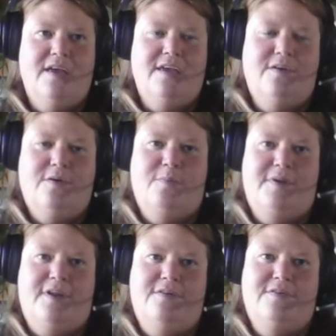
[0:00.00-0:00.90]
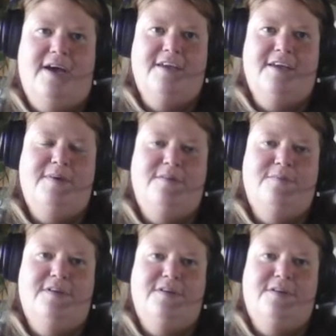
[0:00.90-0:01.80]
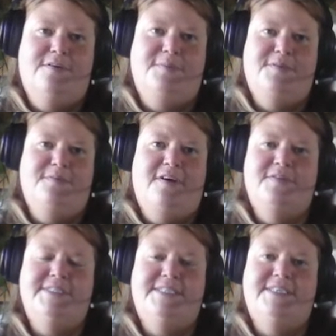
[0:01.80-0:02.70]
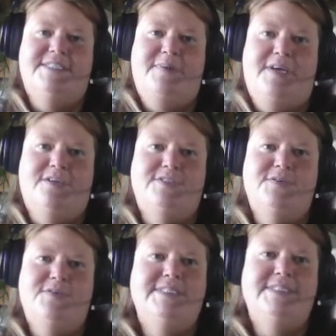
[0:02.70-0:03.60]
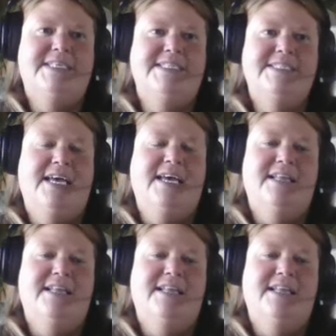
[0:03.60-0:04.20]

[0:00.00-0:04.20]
You open a new document. We're going to go up to references, manage sources.